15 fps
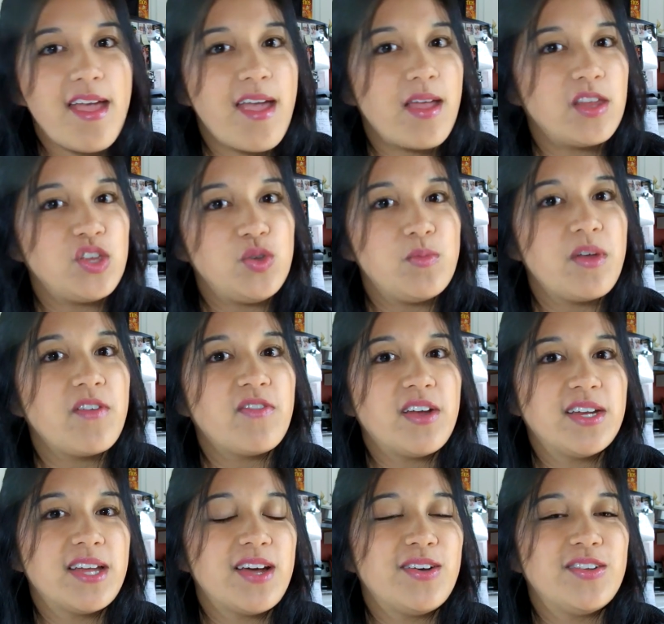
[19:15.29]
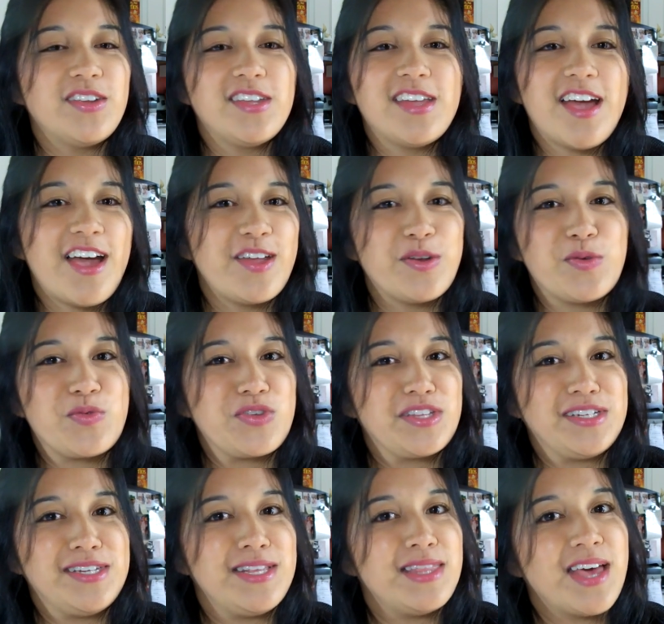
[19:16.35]
and you may find out, yeah, I don't
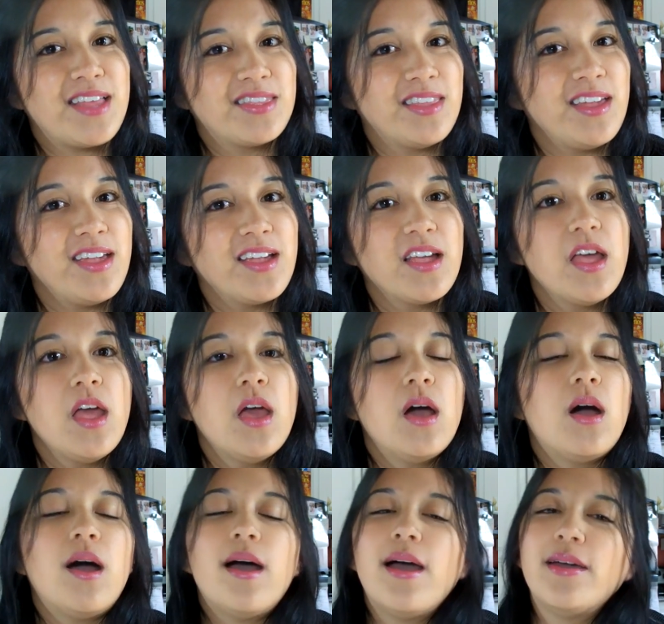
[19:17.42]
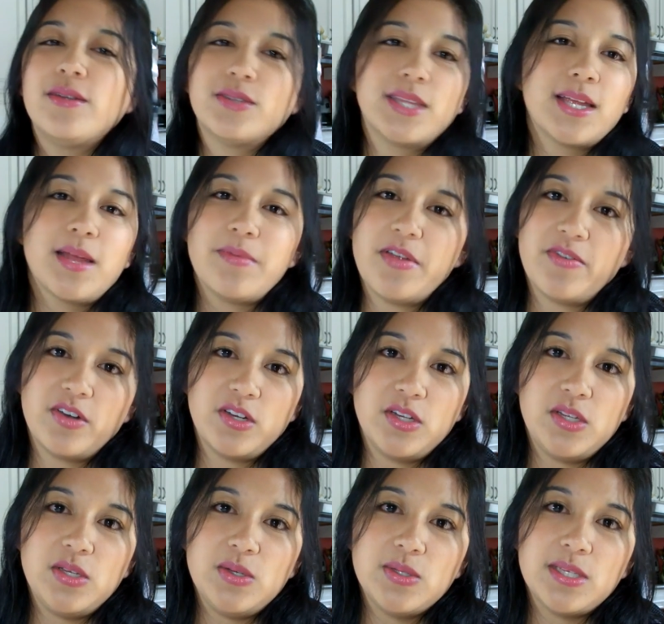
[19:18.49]
really need that thing. I don't think I'm ever going
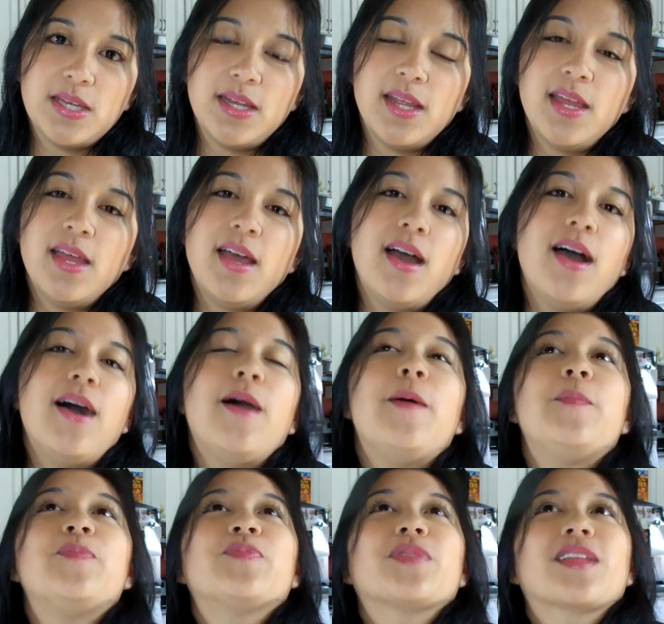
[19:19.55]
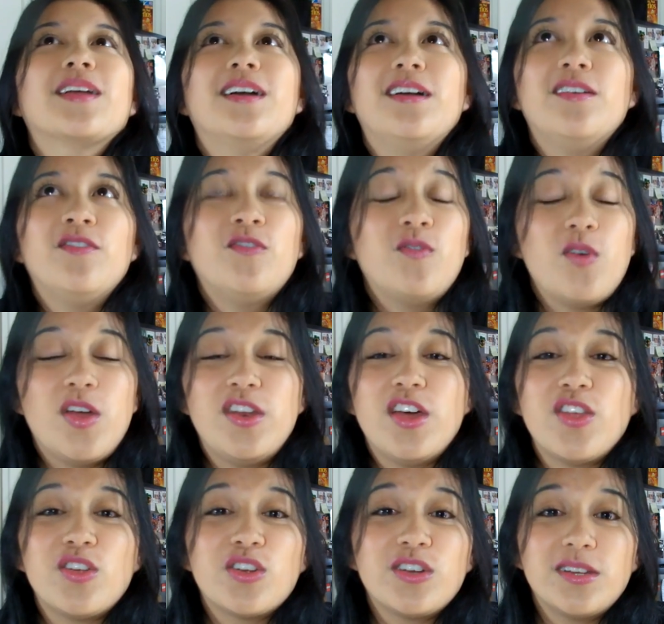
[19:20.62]
to use it.
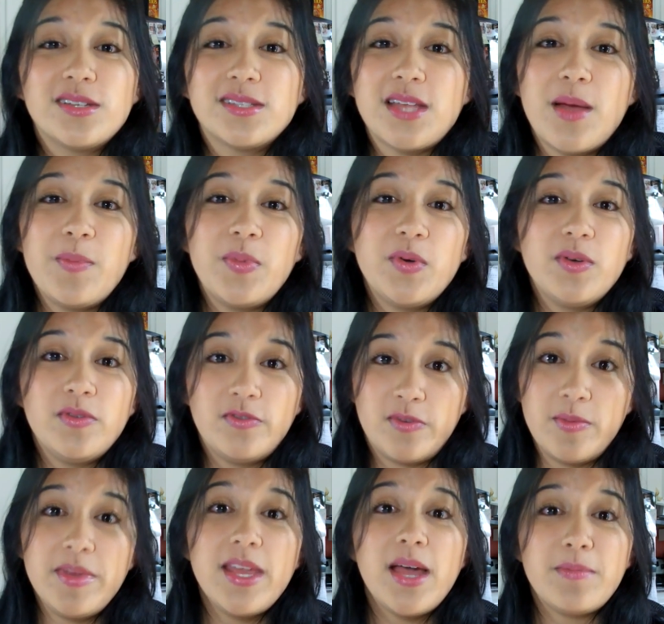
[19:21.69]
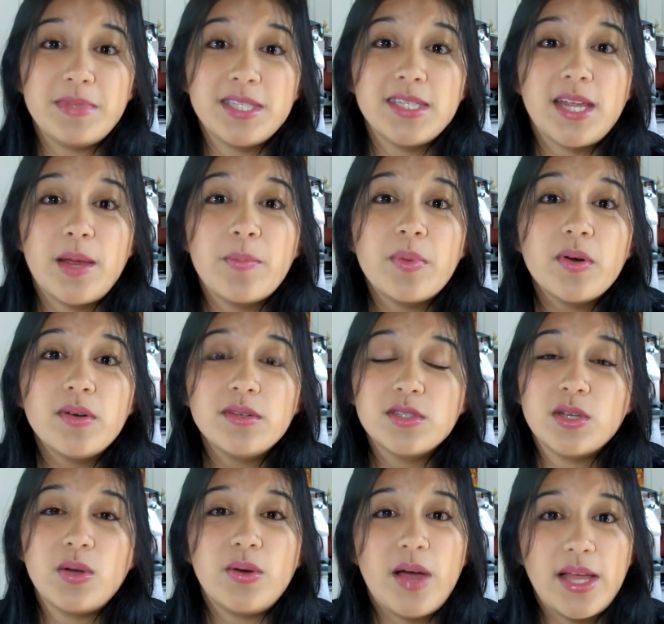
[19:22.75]
Another good example, for me, I'm a stamper,
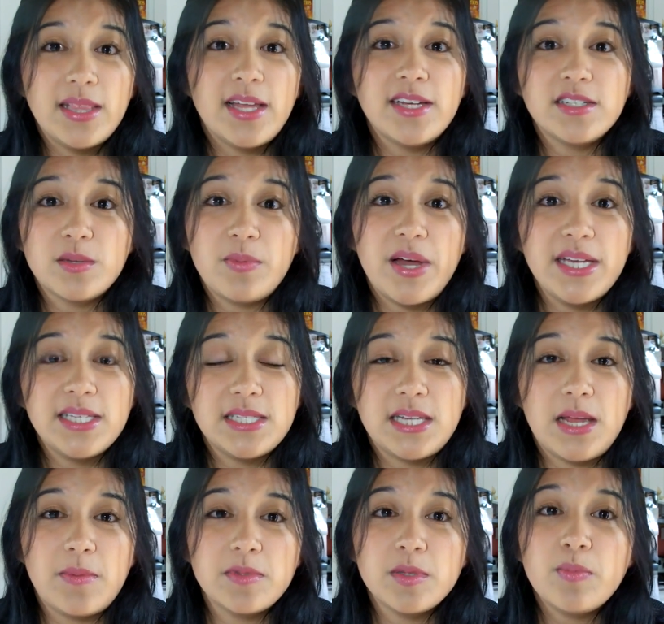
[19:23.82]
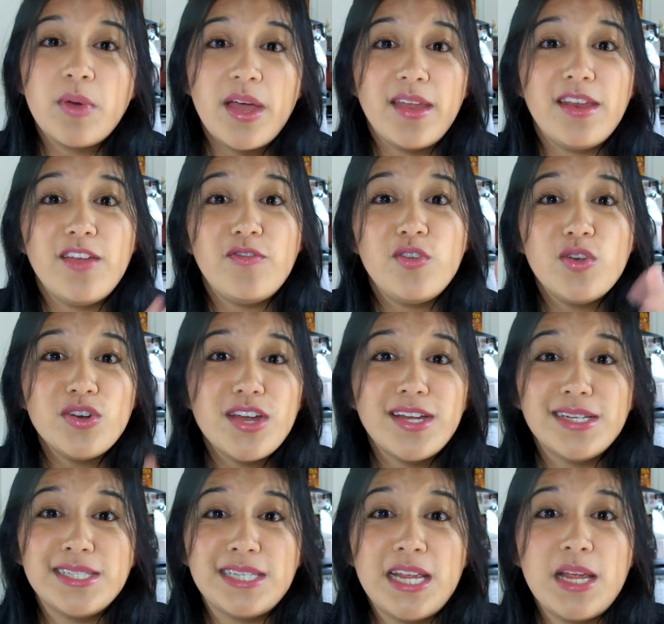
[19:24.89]
so I like to buy stamps. But if you're
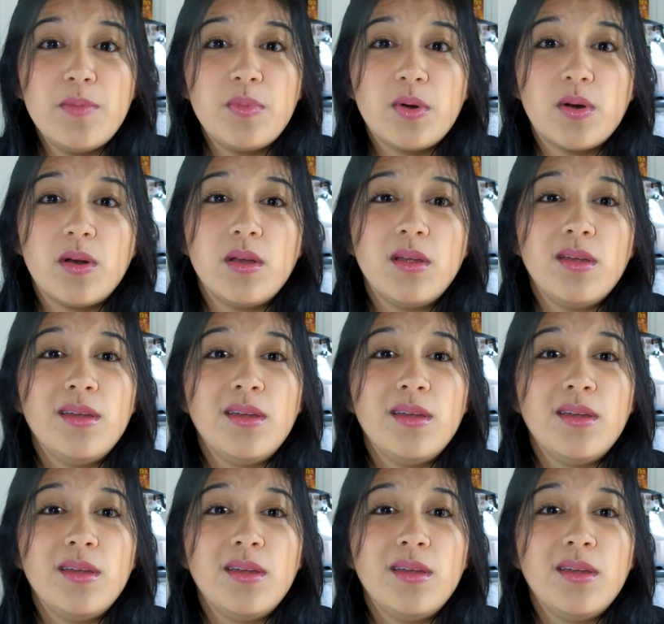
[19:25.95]
not a stamper,